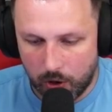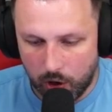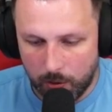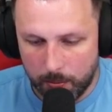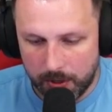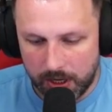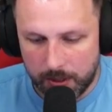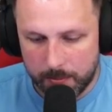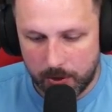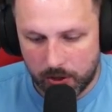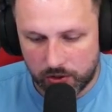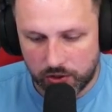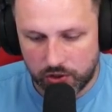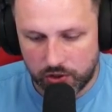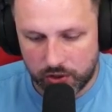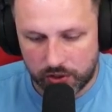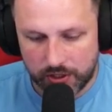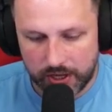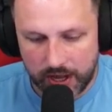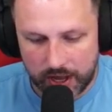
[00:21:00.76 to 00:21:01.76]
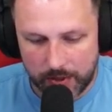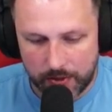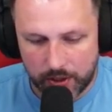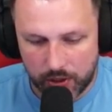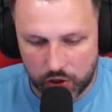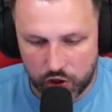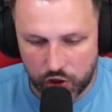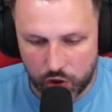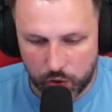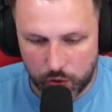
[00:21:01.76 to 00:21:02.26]
mini-bosses on there. I
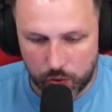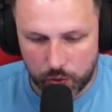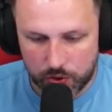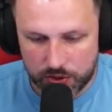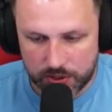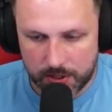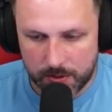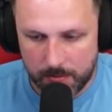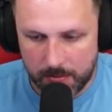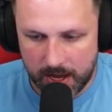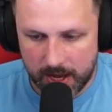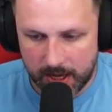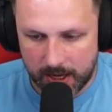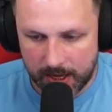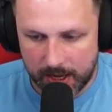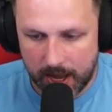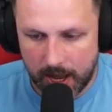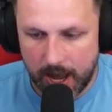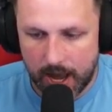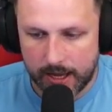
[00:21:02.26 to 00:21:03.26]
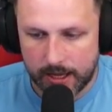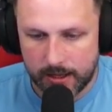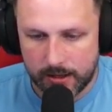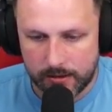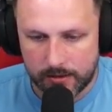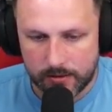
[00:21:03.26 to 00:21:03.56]
think Duke was the main guy.